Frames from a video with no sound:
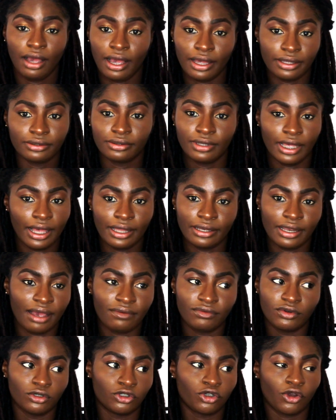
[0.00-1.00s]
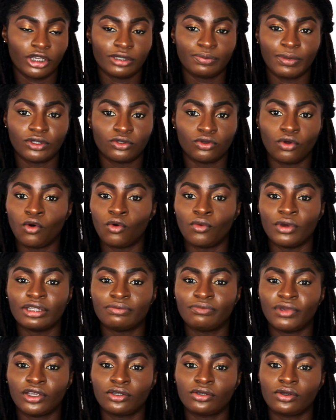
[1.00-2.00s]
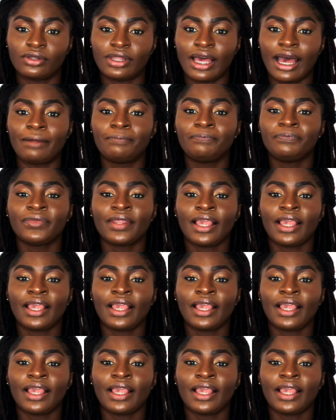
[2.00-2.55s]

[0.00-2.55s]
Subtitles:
I have no choice but to always make sure that